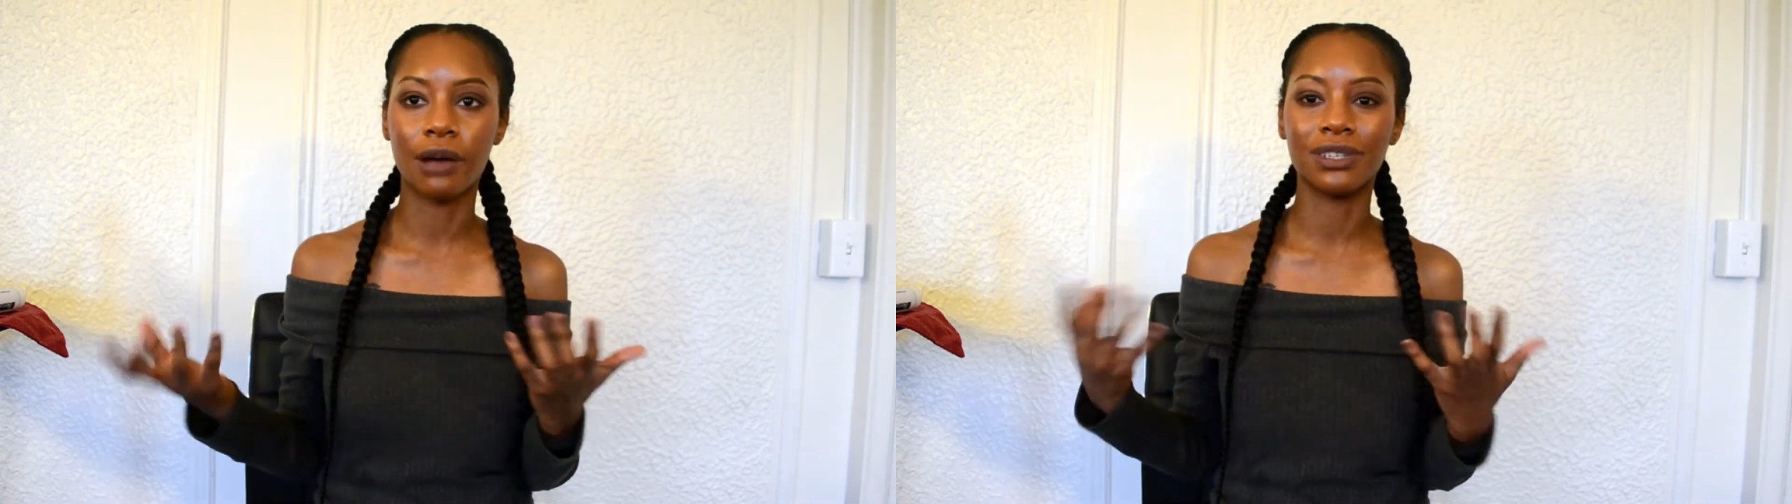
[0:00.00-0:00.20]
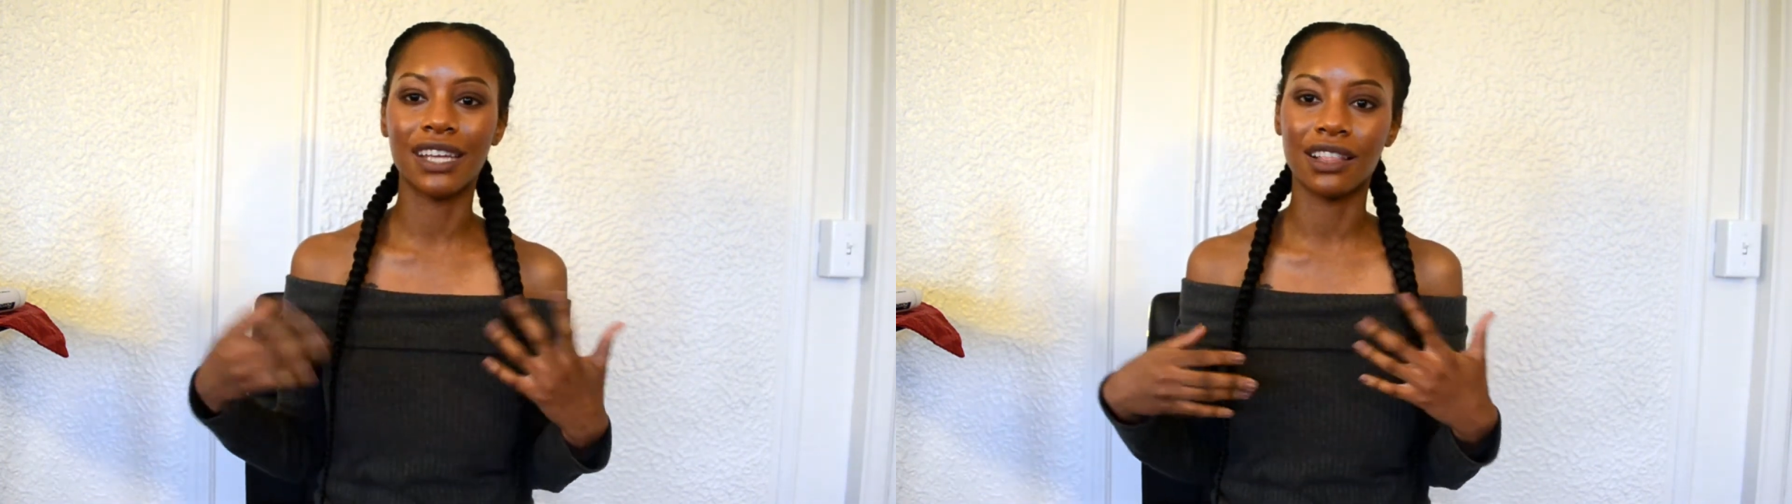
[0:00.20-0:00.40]

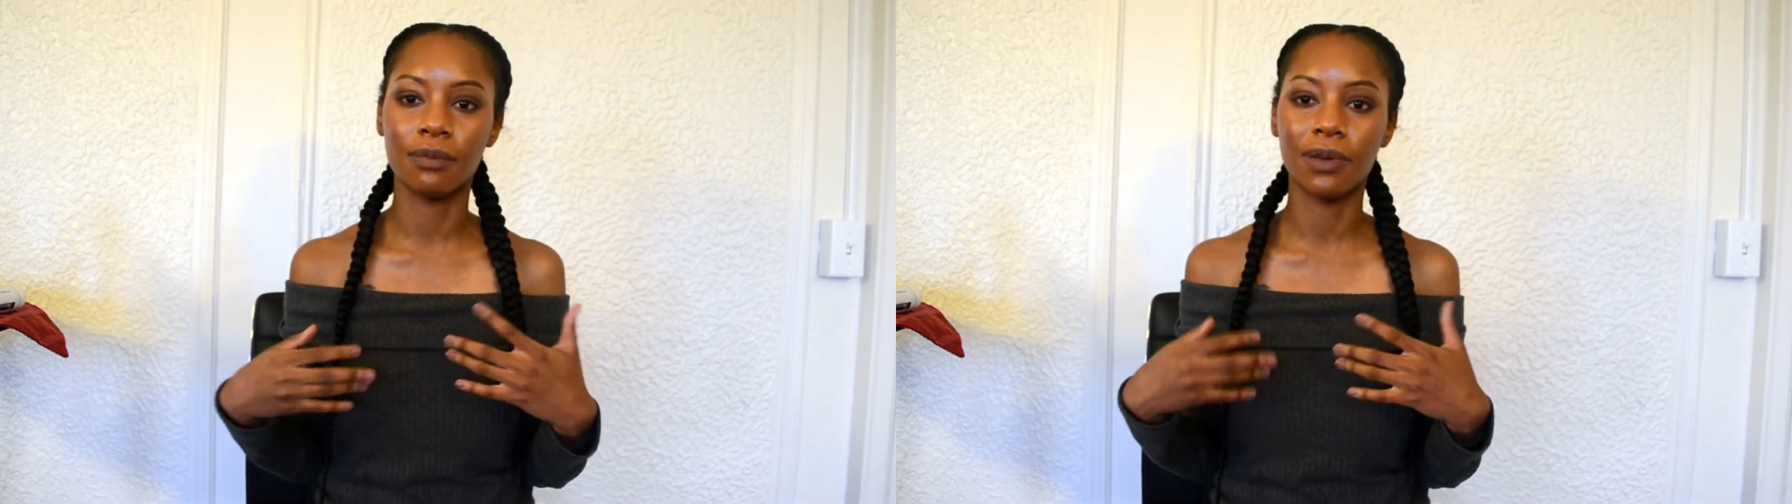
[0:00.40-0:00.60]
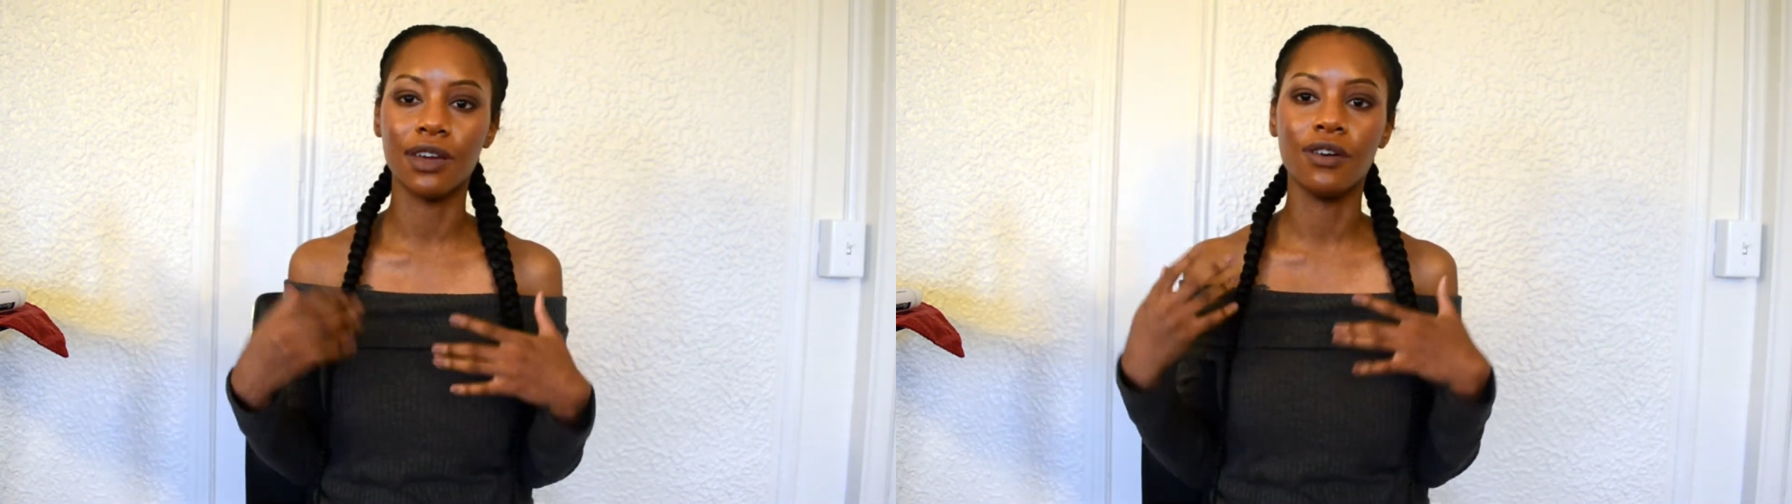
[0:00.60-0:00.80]
I would take
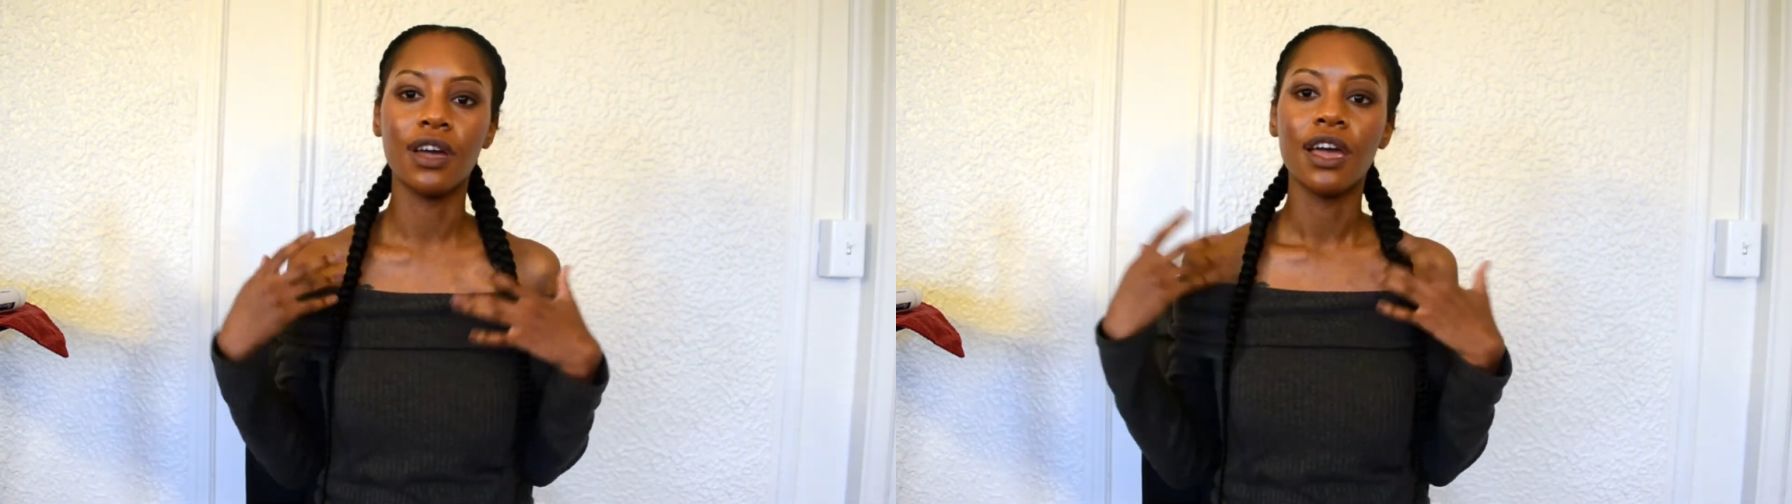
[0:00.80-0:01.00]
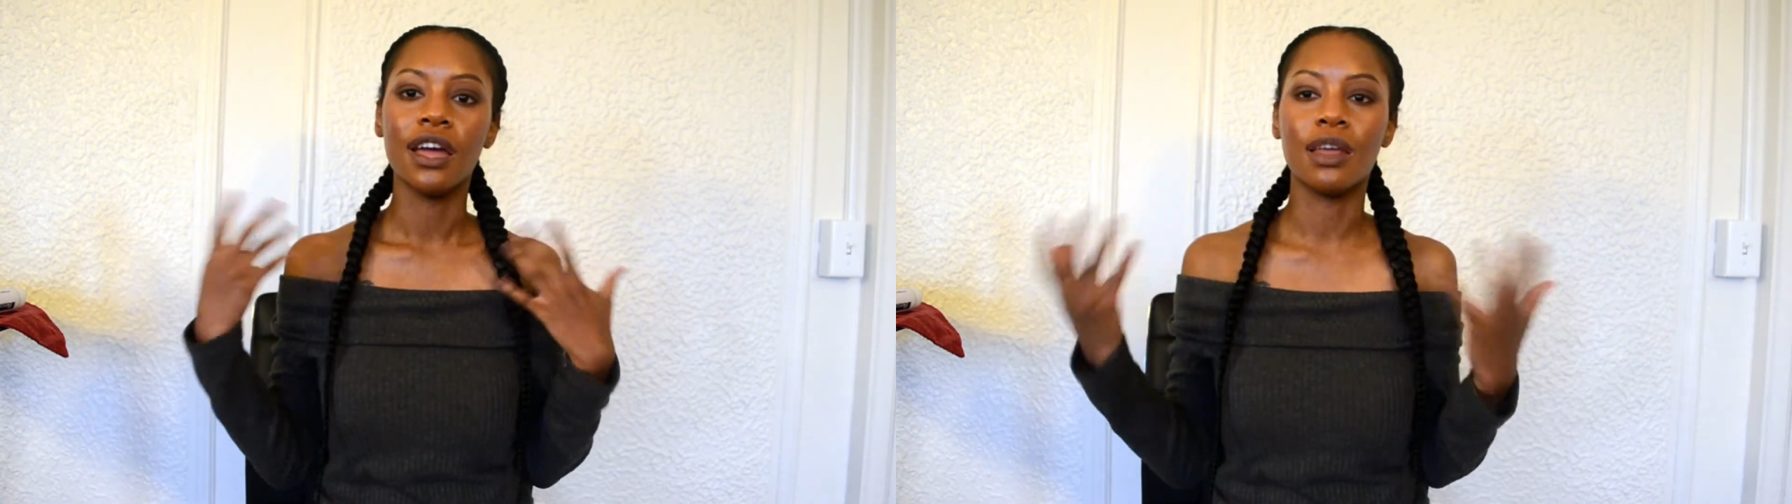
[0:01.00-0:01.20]
the pill,
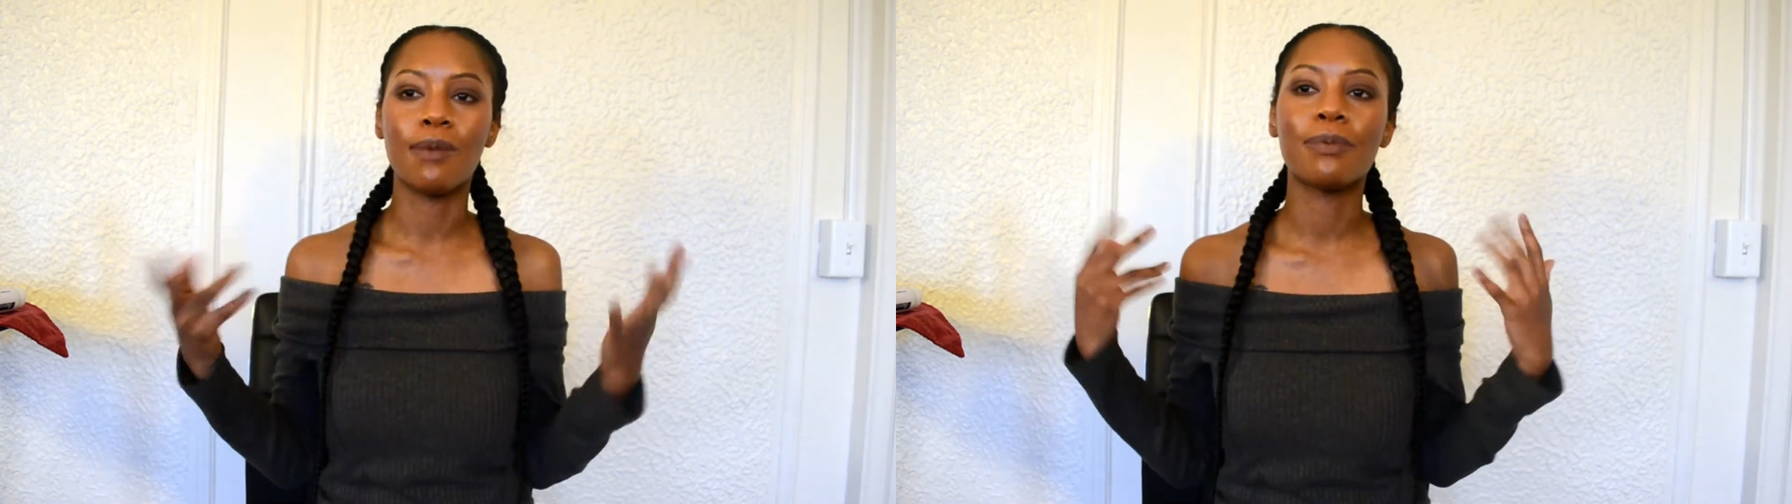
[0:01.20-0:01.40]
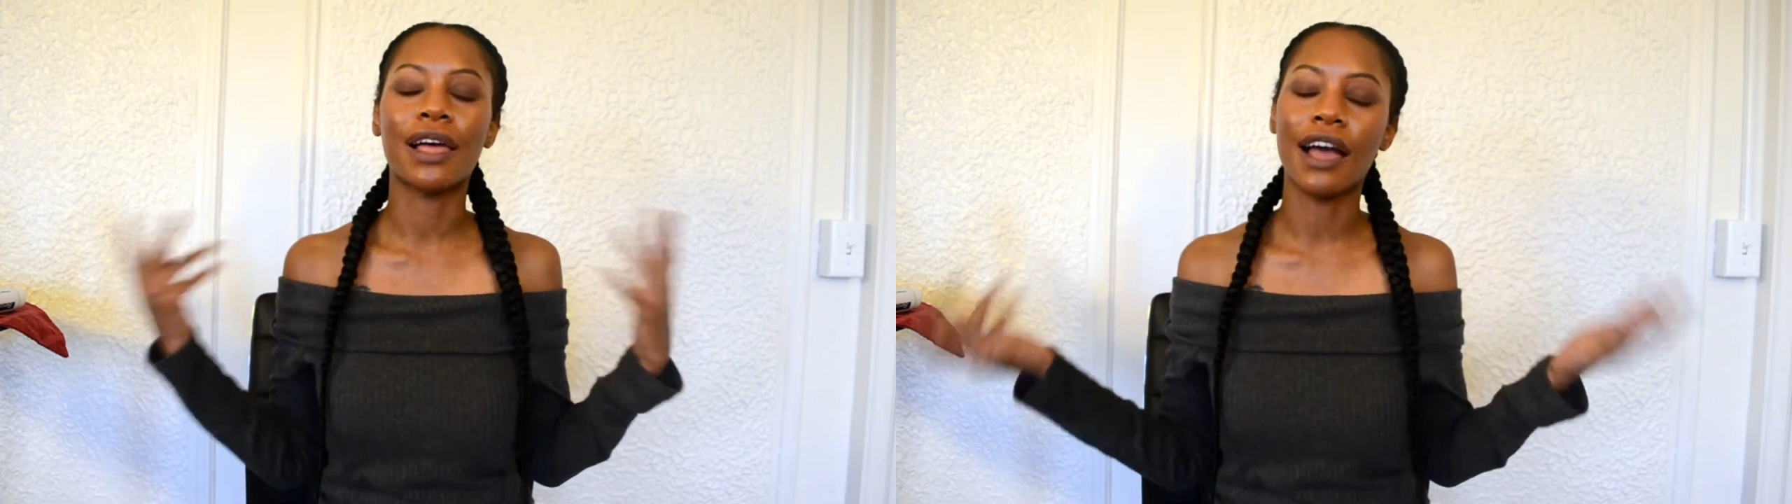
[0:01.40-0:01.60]
and then
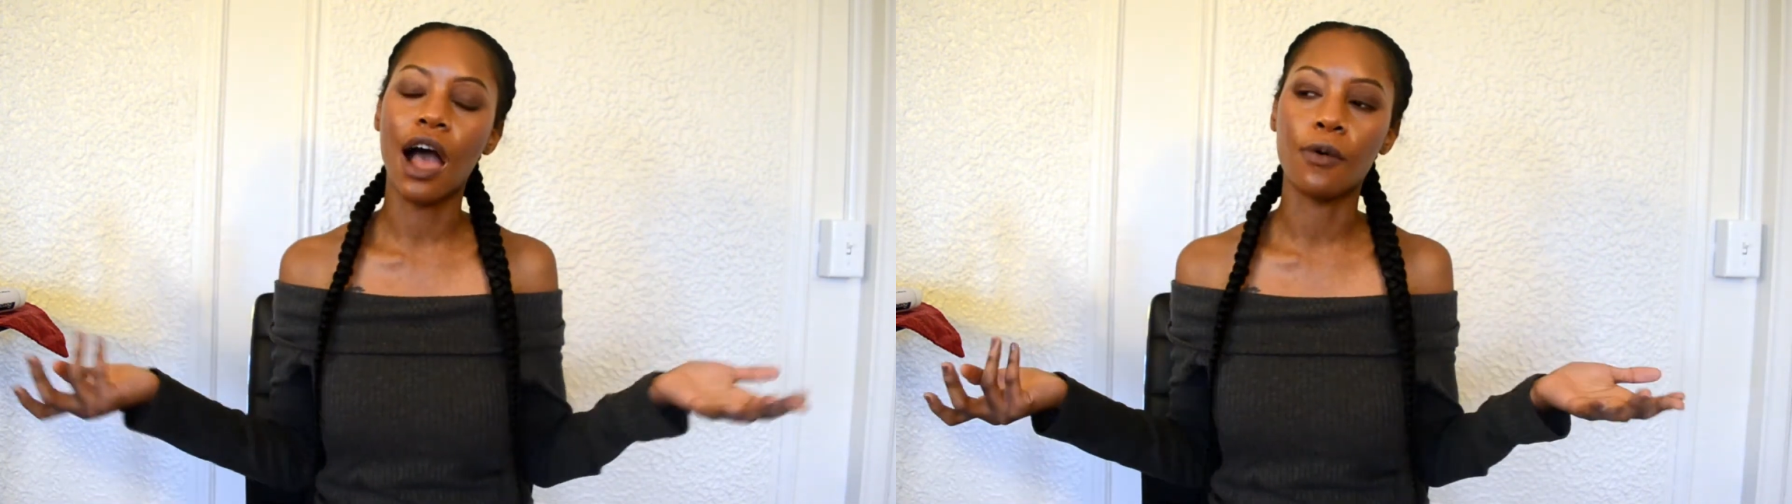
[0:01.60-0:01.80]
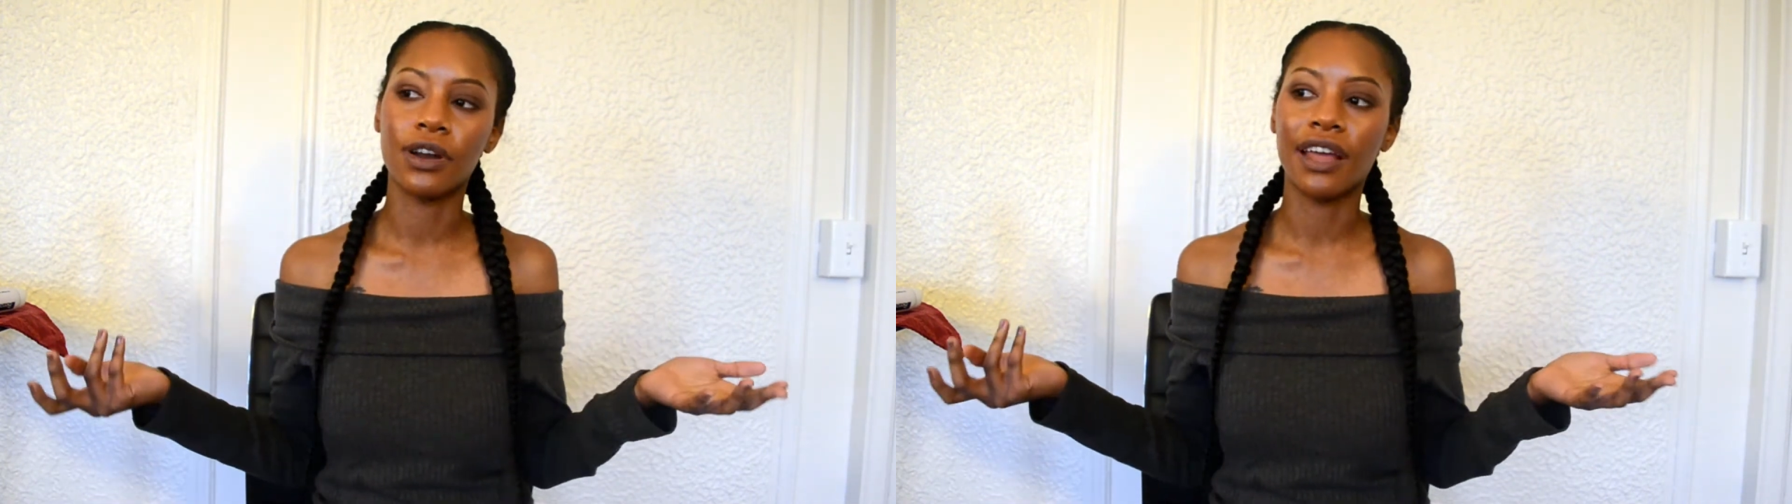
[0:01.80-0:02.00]
maybe like an
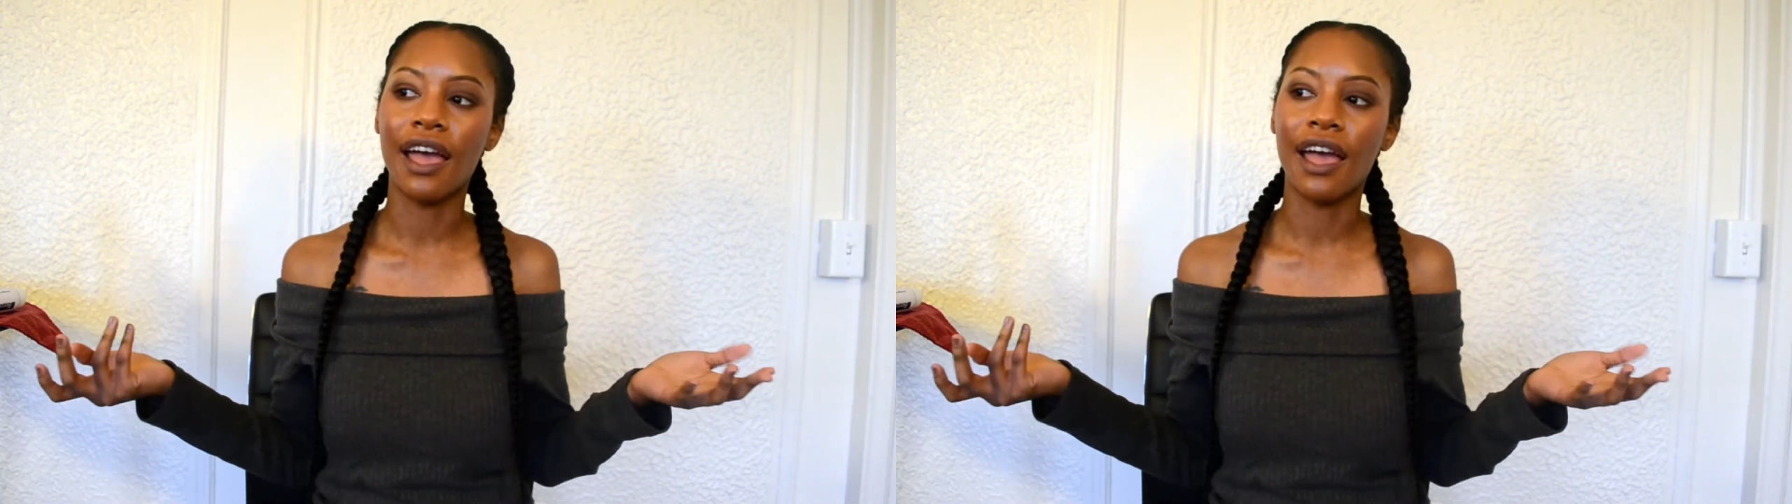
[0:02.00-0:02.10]
hour and a